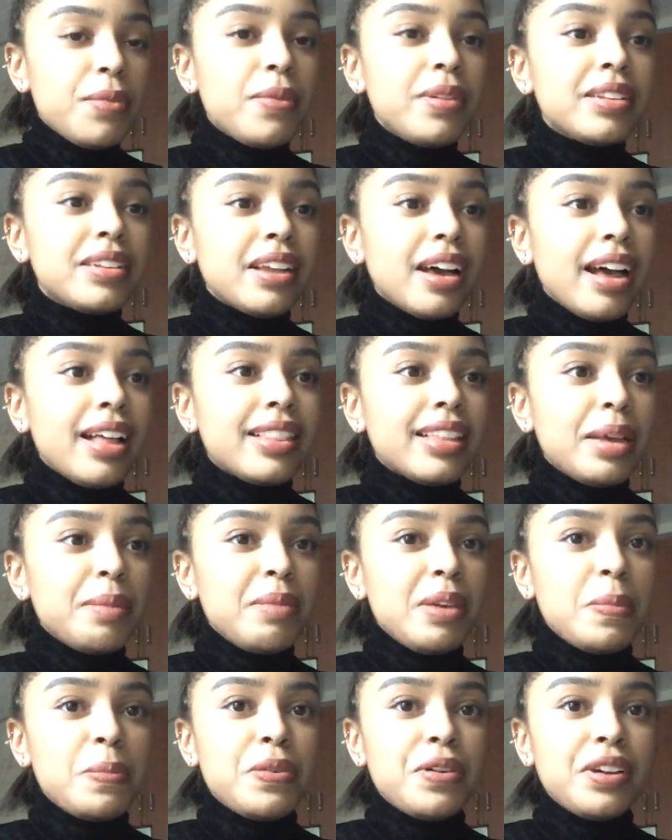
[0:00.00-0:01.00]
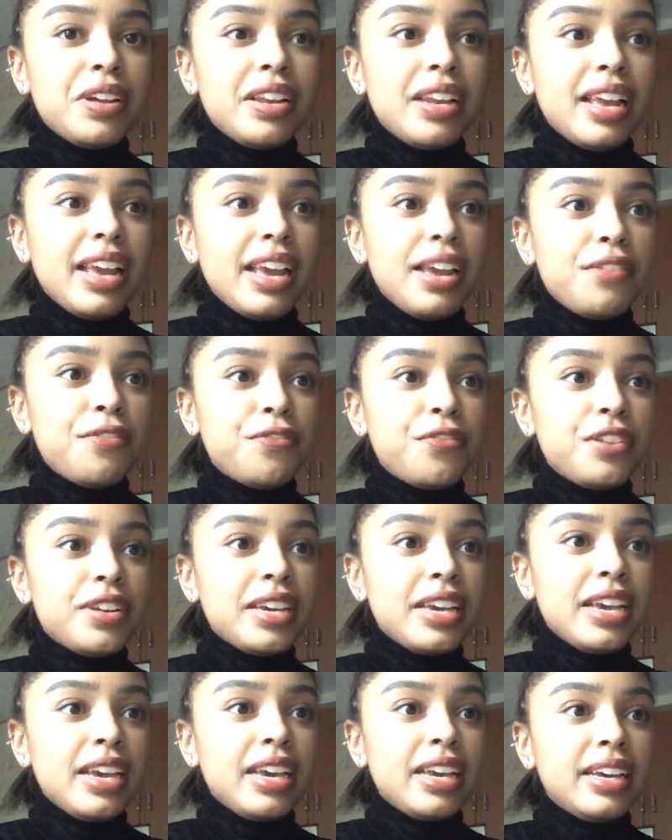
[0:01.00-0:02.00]
will not let me put a
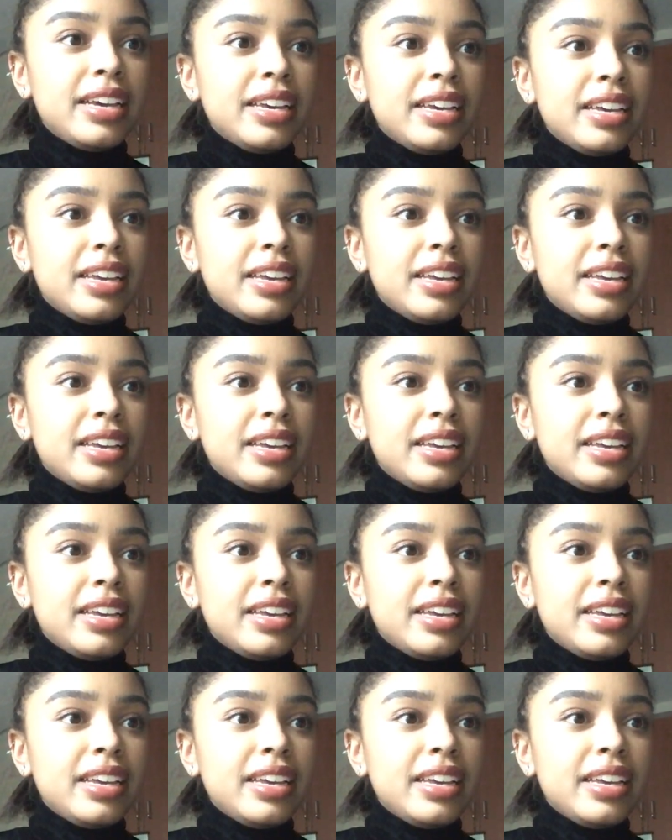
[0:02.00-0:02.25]
freaking